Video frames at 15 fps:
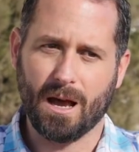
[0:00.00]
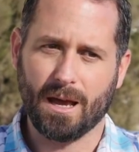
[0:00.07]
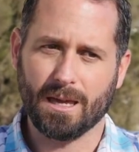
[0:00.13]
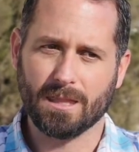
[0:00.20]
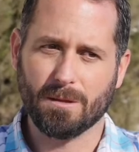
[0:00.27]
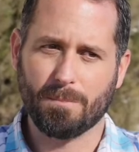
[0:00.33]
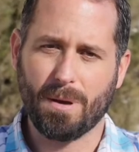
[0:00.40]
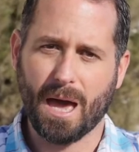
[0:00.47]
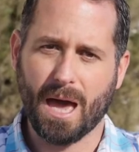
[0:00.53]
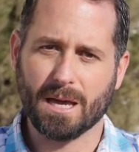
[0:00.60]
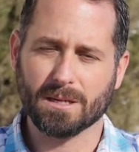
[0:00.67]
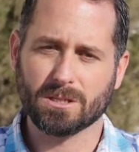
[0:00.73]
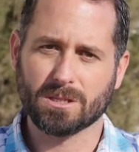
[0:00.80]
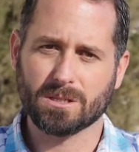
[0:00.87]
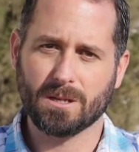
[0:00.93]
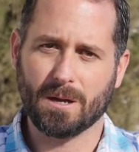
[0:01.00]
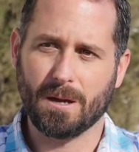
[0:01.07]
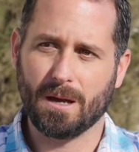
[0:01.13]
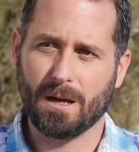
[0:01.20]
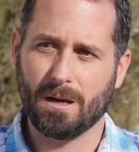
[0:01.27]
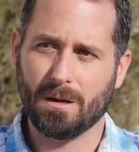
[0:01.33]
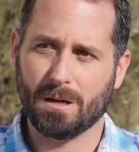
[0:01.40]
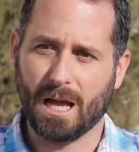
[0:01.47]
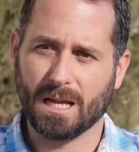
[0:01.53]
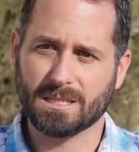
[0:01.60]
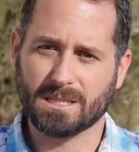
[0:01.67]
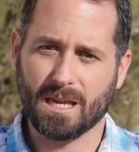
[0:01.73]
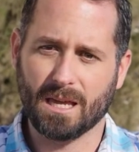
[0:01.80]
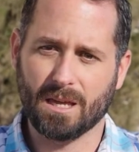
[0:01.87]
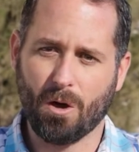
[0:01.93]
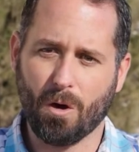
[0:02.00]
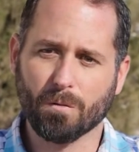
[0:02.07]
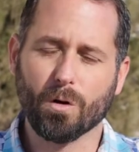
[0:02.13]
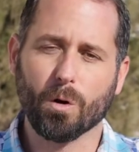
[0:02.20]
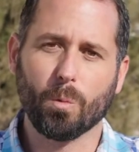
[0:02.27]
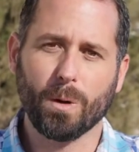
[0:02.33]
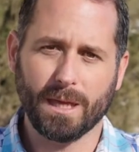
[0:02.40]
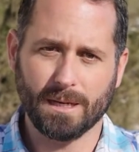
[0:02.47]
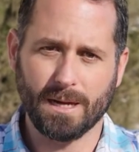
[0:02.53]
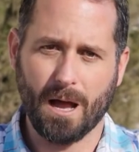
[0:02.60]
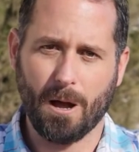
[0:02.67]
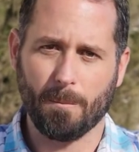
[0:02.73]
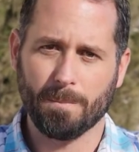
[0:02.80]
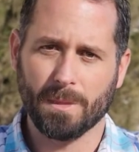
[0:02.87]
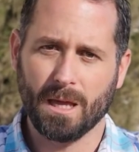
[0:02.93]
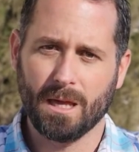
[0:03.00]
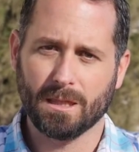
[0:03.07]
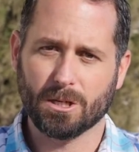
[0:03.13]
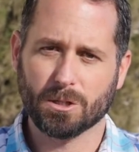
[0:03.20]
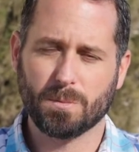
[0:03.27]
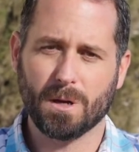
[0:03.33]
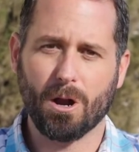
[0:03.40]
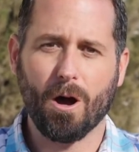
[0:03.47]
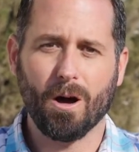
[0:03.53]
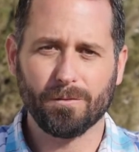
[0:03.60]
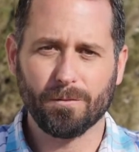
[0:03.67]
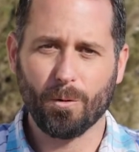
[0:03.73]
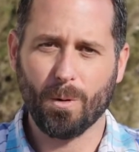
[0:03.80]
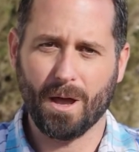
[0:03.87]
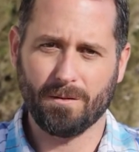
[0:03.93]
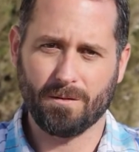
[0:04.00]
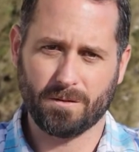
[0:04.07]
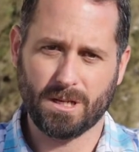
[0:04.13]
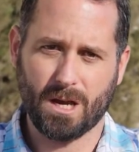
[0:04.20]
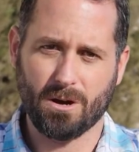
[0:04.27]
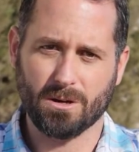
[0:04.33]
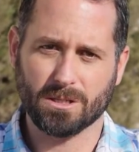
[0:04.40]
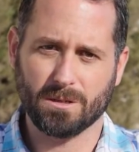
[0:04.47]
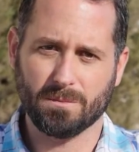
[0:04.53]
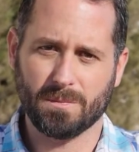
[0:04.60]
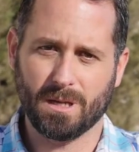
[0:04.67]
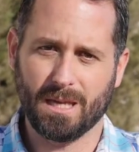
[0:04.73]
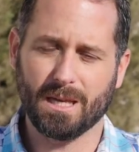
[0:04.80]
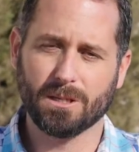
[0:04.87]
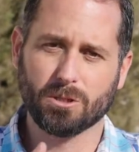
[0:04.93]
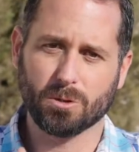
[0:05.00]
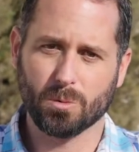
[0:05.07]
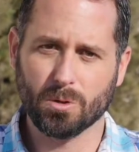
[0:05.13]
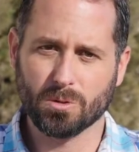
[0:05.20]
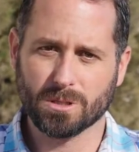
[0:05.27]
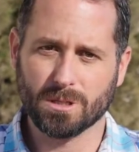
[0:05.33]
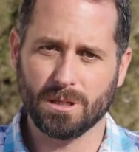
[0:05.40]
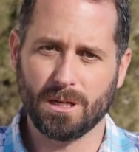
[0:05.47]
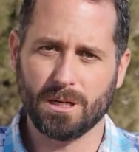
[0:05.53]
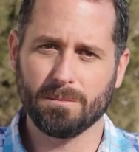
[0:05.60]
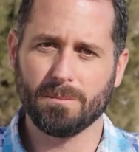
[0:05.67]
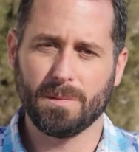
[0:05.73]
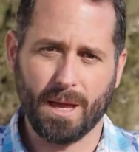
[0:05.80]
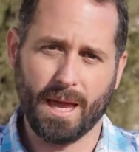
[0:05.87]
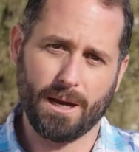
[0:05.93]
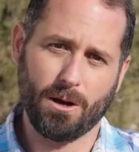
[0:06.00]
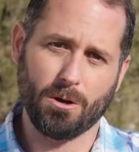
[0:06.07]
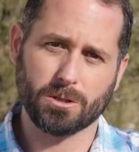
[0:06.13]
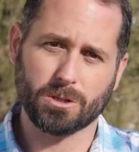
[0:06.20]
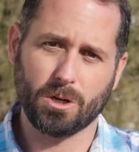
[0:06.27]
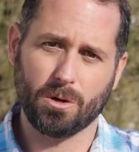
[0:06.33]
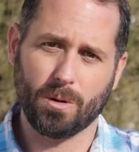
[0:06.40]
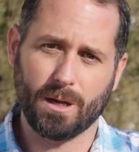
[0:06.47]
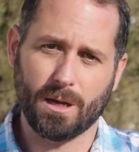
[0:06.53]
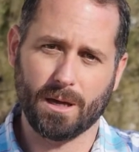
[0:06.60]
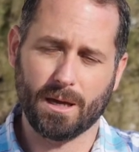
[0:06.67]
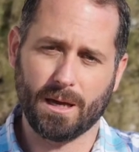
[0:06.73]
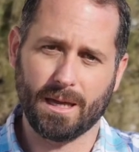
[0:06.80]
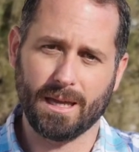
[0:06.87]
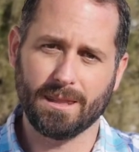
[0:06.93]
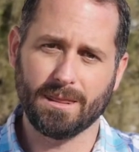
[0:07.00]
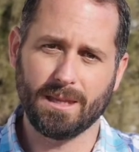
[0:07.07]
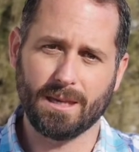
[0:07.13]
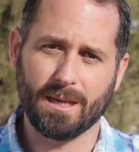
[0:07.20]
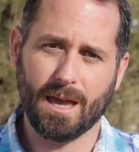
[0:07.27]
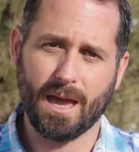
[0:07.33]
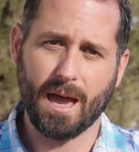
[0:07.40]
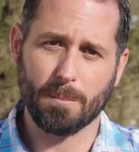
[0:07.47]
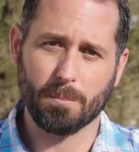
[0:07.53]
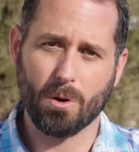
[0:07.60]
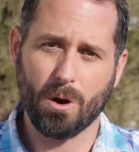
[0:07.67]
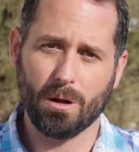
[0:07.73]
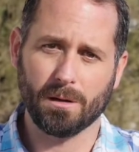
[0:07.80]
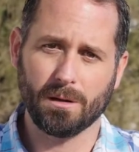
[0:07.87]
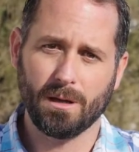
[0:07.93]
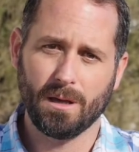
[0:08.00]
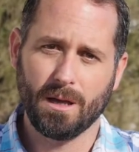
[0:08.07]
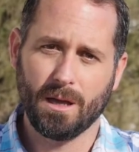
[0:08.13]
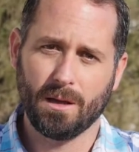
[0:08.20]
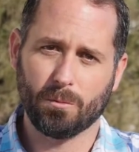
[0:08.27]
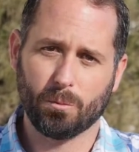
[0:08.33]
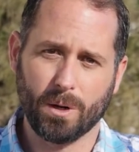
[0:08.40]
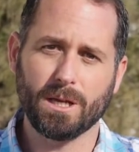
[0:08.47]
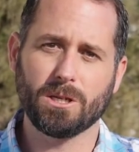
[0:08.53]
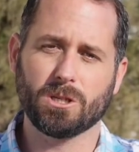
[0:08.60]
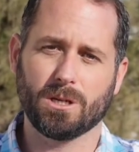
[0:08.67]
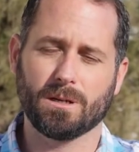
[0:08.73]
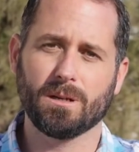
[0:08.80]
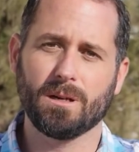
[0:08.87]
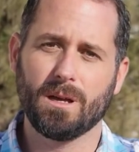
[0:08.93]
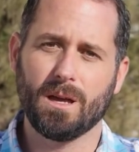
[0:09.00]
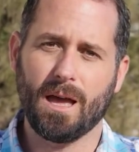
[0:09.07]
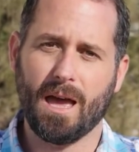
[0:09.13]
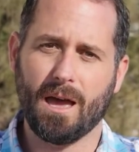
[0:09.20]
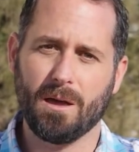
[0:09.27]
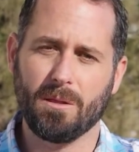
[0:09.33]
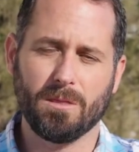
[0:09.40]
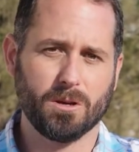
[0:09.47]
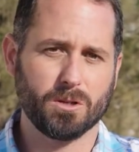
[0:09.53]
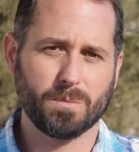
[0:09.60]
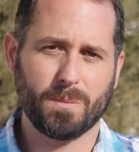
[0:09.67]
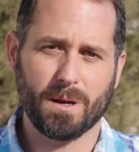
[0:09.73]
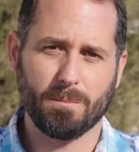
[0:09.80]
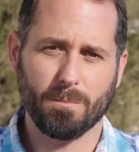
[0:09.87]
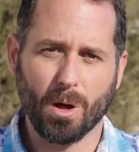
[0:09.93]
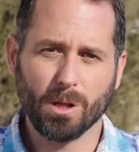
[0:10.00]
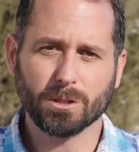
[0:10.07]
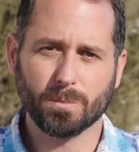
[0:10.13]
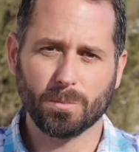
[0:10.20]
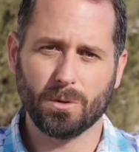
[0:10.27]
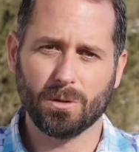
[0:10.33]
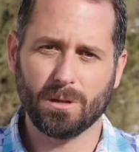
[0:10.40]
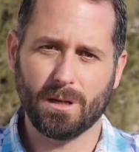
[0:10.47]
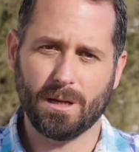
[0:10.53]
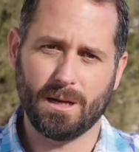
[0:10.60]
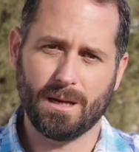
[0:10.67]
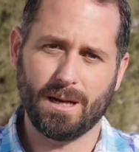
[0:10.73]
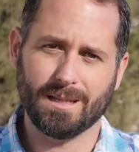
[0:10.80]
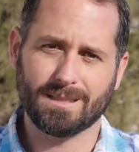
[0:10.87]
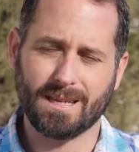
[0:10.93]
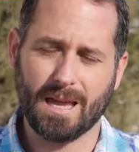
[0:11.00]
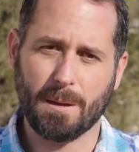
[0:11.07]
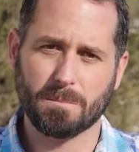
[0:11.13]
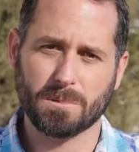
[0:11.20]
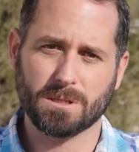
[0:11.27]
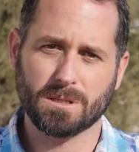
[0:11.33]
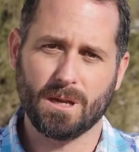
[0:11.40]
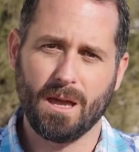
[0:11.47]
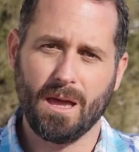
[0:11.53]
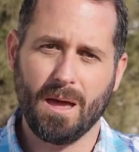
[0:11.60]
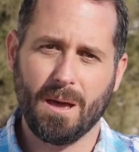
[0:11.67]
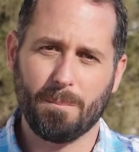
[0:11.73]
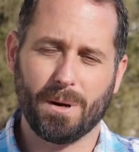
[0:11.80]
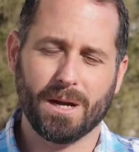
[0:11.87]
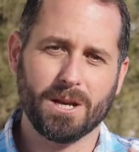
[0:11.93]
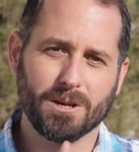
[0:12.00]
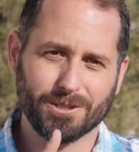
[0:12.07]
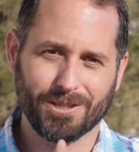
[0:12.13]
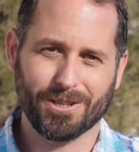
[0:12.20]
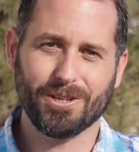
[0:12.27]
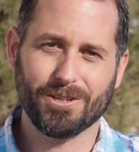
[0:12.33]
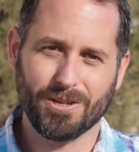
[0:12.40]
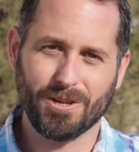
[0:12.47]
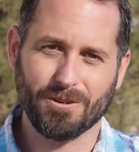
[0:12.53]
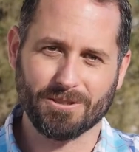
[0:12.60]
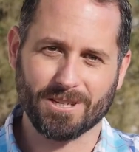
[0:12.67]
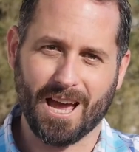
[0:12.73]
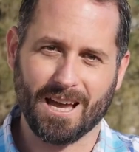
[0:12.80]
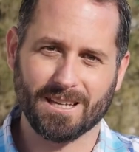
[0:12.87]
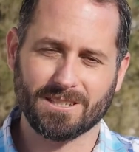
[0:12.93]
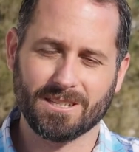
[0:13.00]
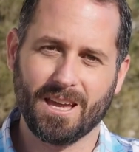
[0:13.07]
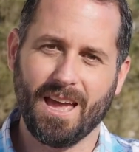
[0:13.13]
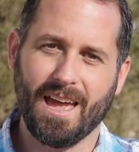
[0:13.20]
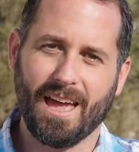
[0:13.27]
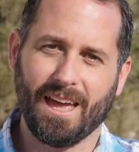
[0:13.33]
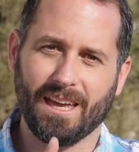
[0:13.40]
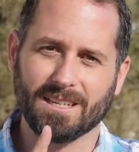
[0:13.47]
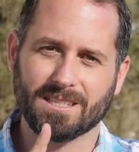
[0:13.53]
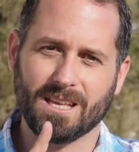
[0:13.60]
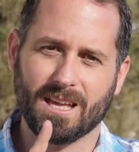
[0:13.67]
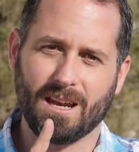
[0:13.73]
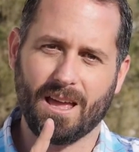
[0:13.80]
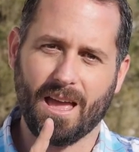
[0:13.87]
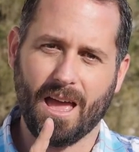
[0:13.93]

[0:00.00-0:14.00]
in the past, I'd say over a week now. There's been an awful wave of terrorism in Jerusalem and also in the Hebron region. There's been multiple attempts, but here's the good news, guys, is that